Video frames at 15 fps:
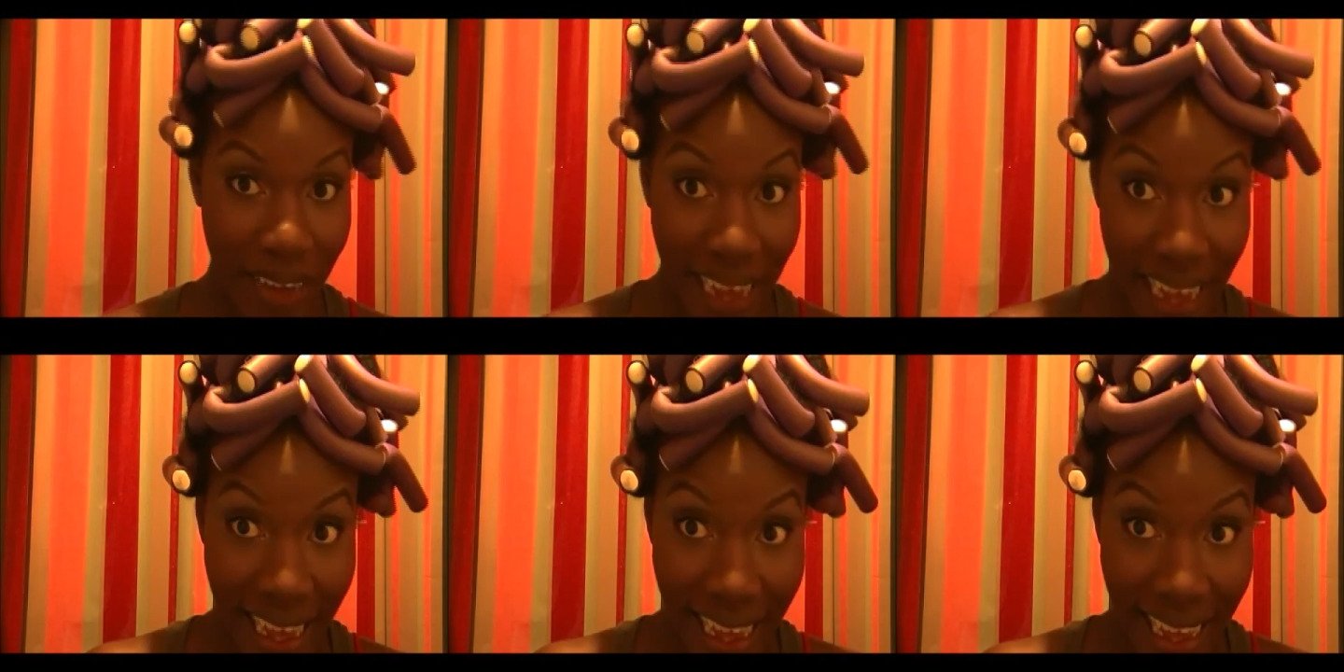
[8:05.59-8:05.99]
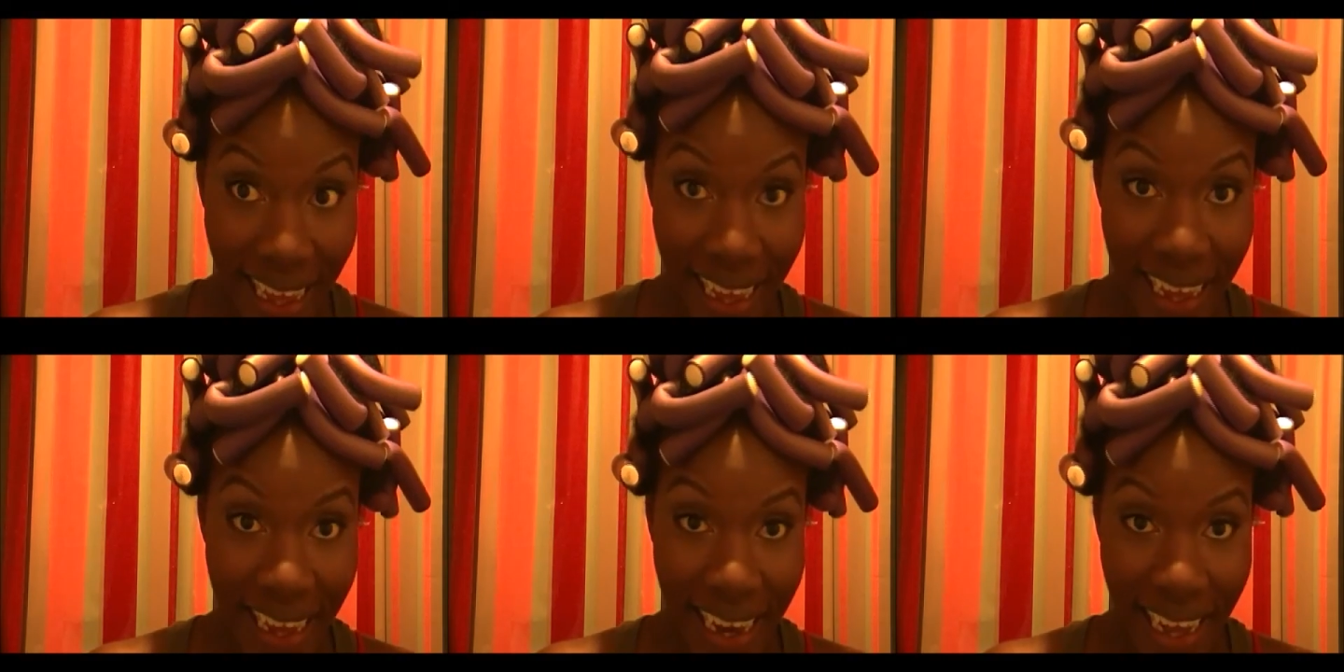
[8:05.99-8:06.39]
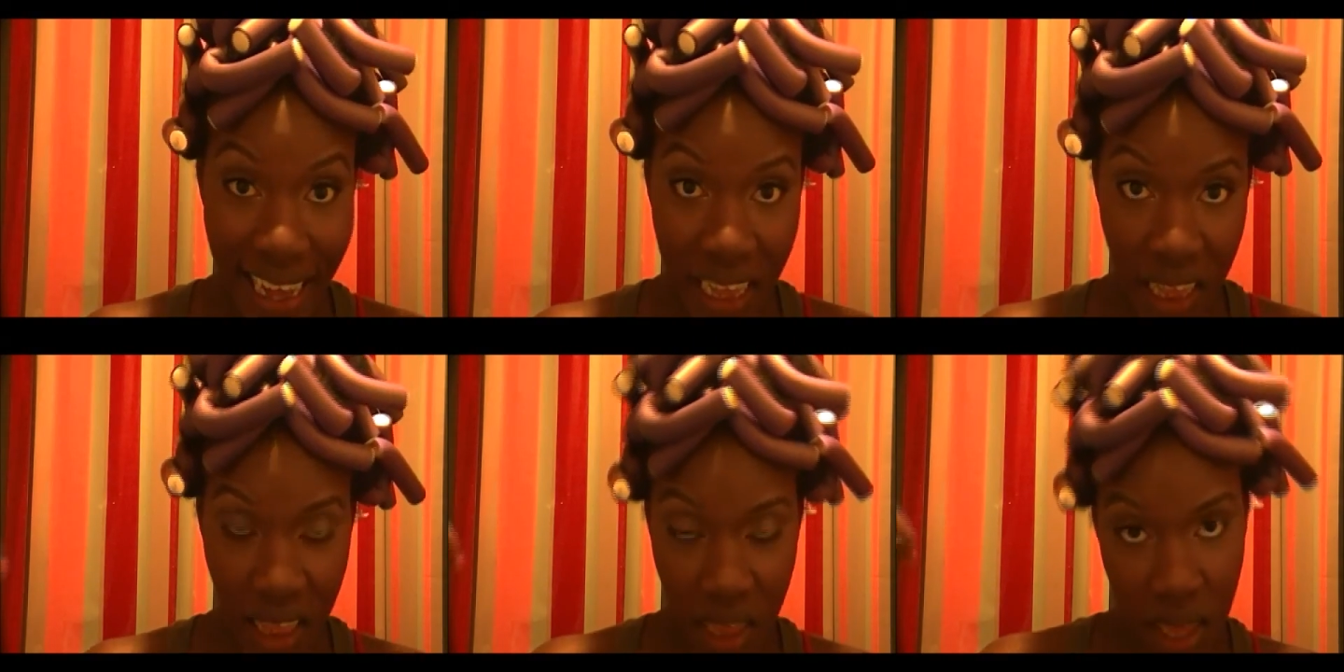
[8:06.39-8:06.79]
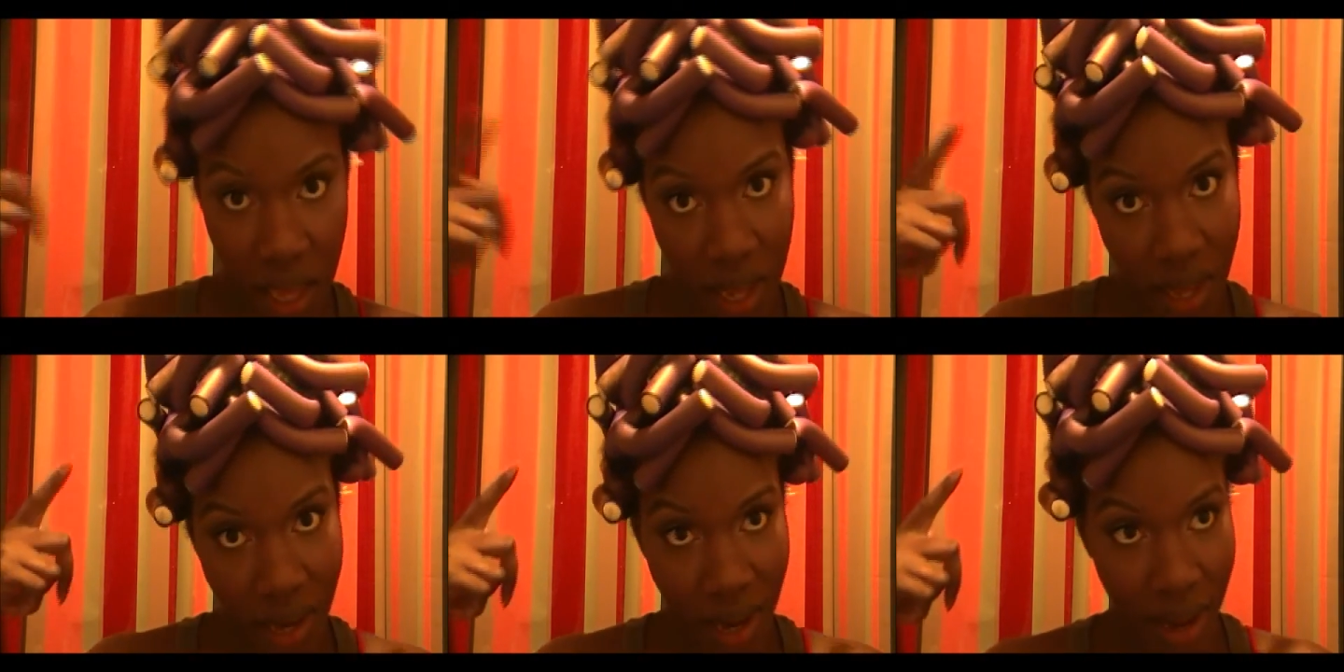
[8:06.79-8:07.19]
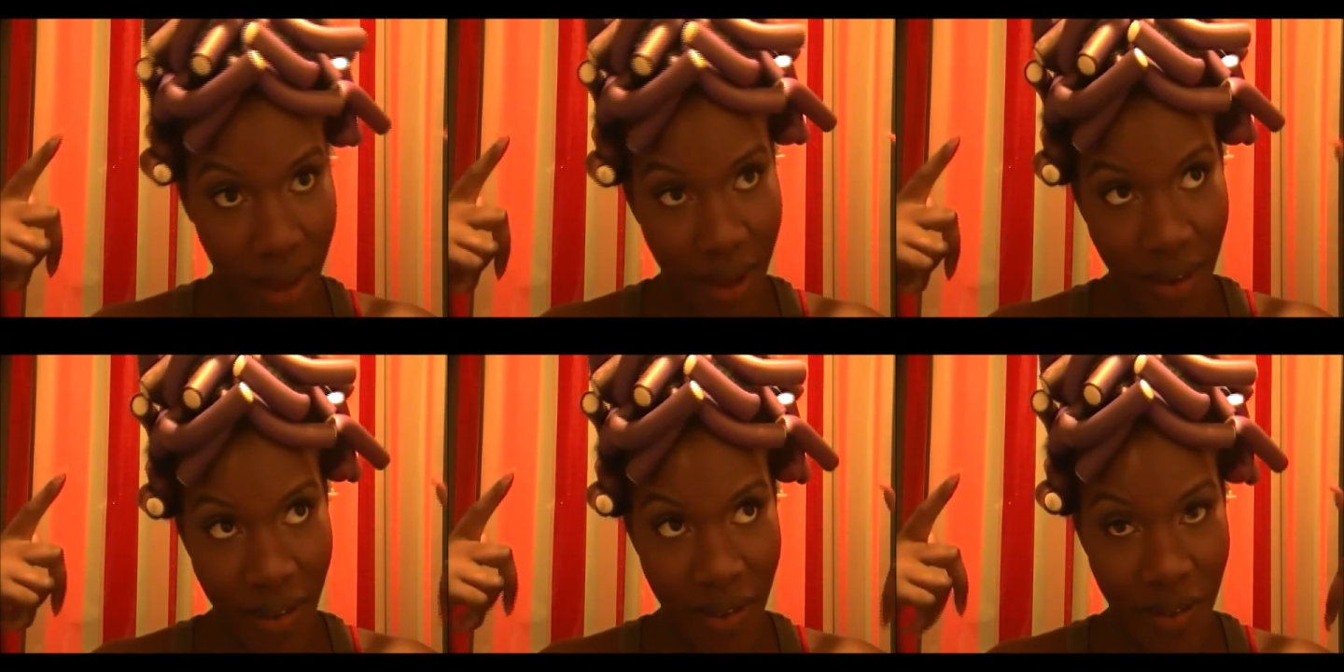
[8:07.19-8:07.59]
ahead and take
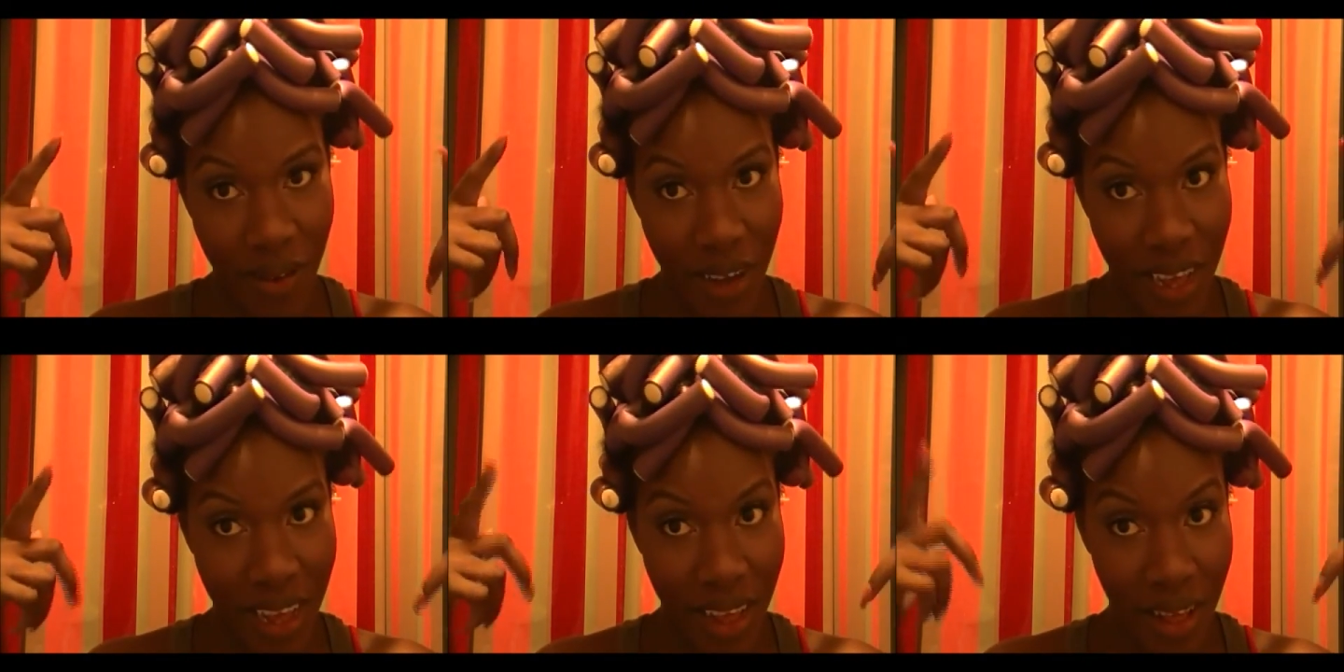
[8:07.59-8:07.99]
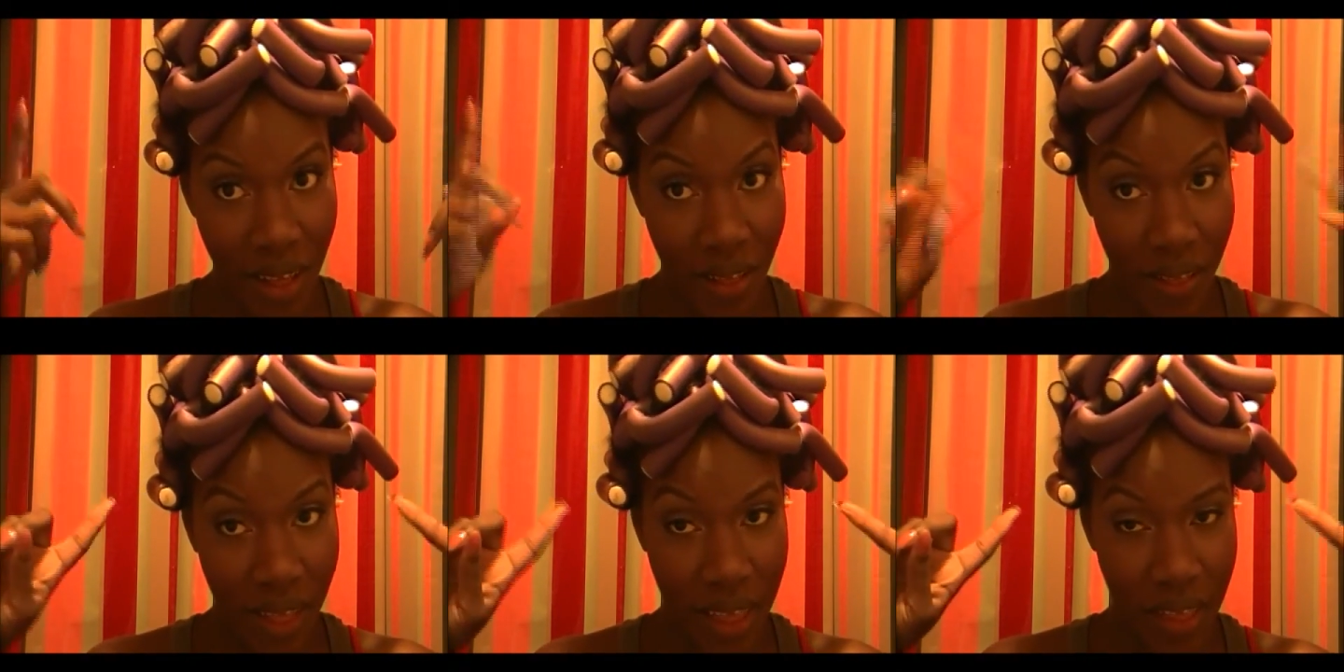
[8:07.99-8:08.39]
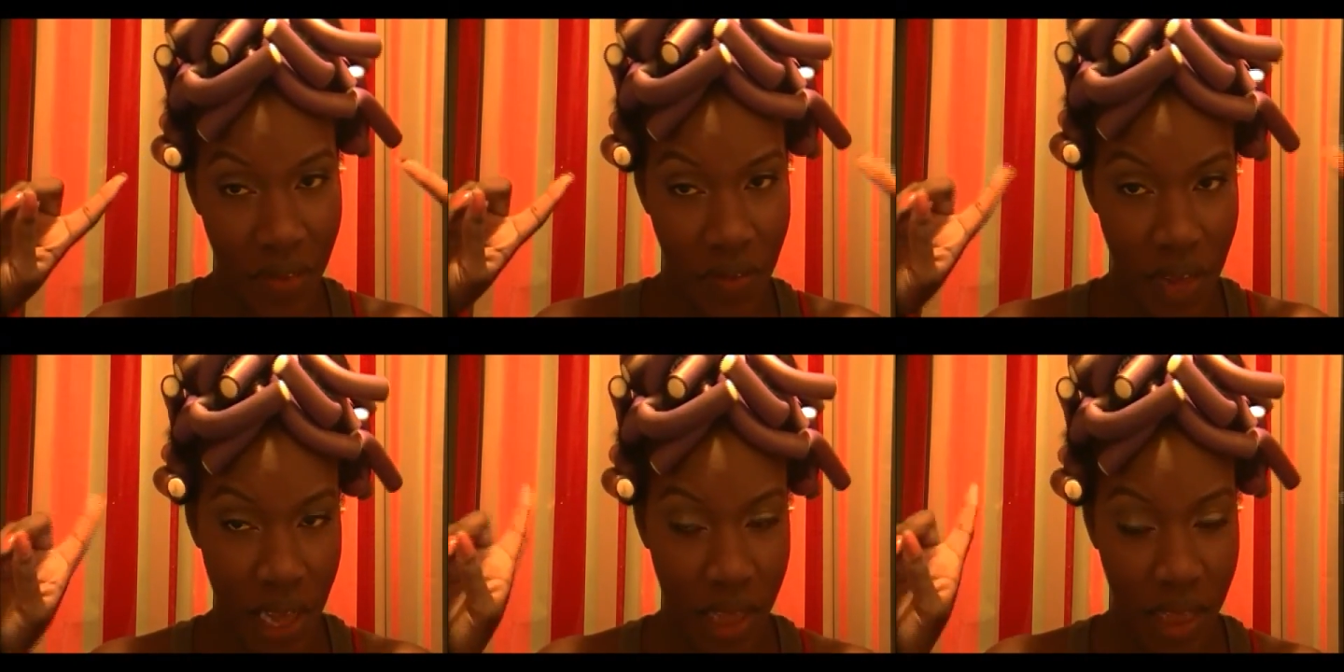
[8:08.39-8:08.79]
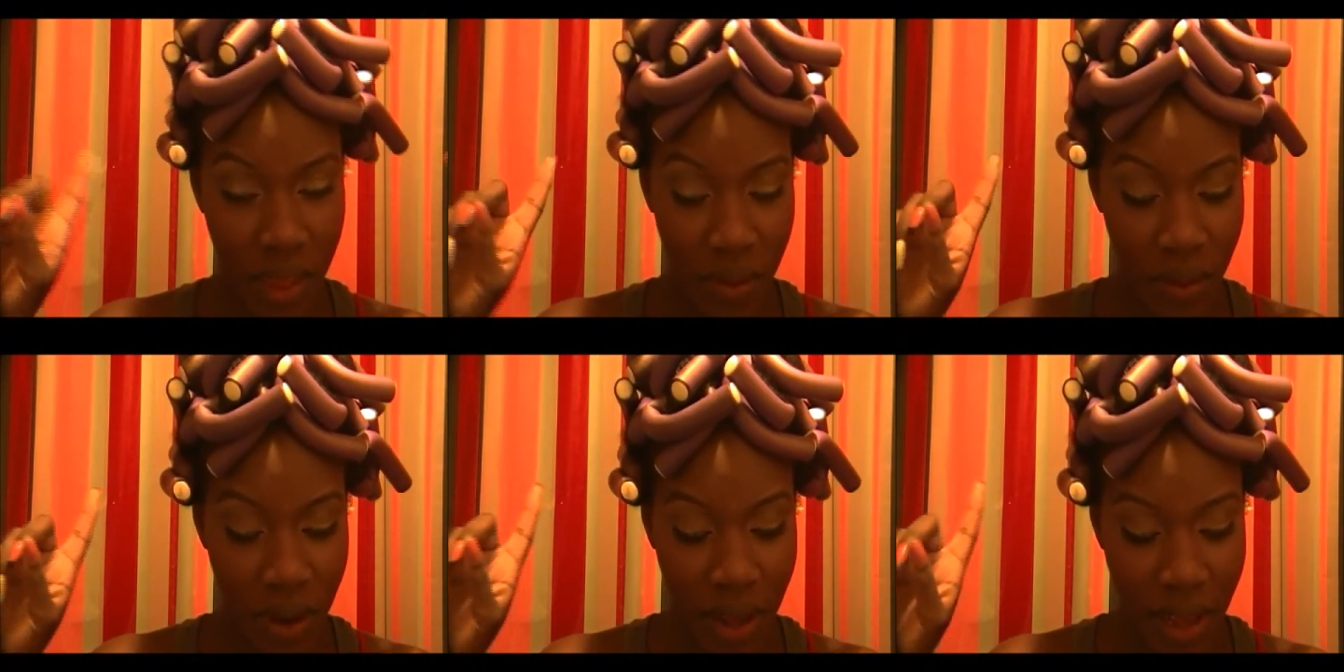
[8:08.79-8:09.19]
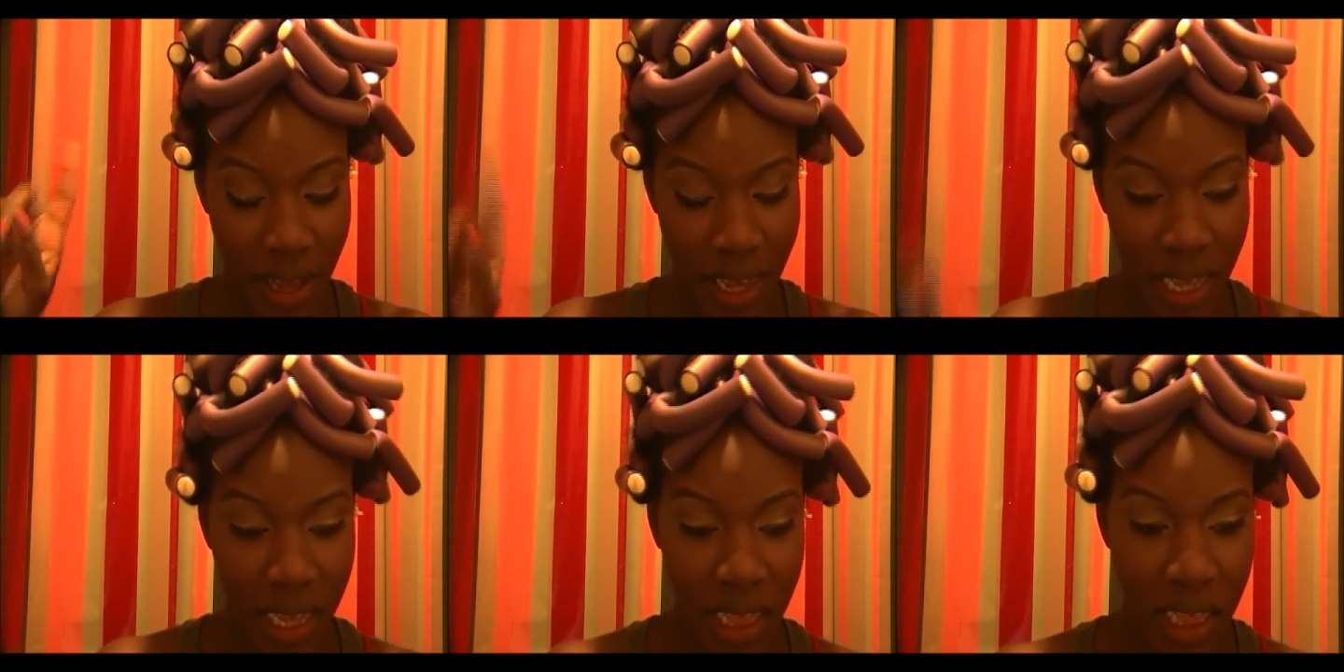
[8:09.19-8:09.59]
down these flexi
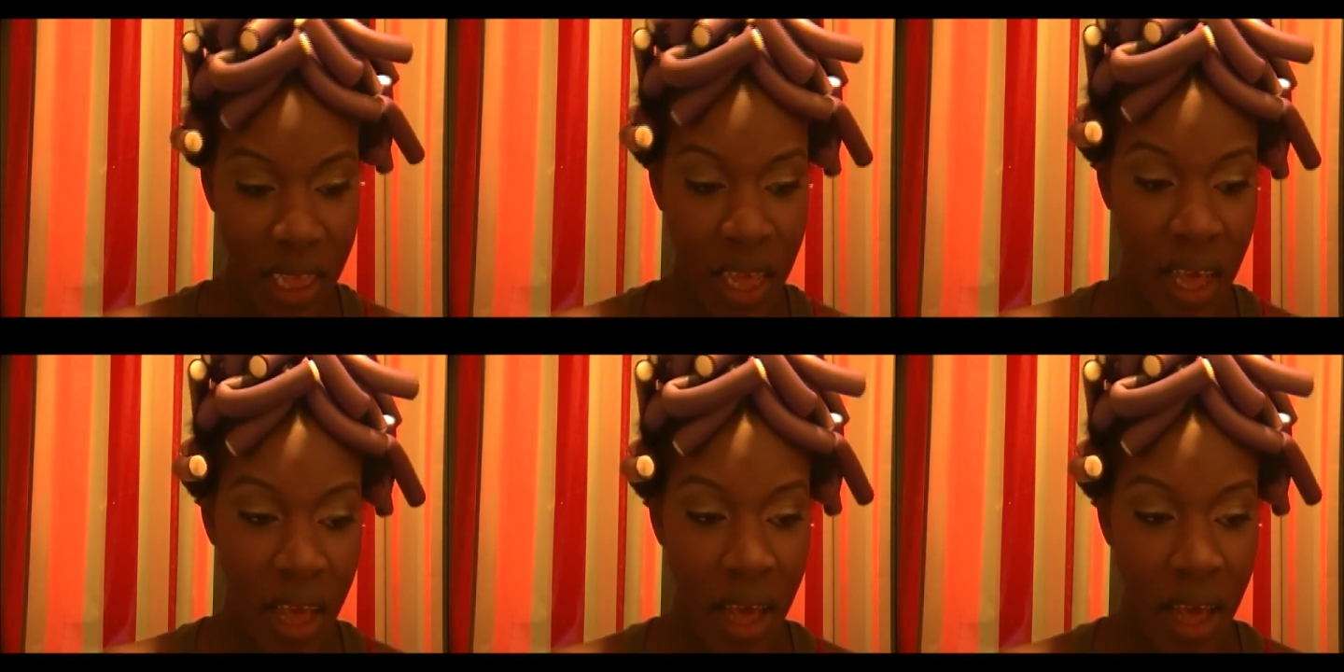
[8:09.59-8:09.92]
rods.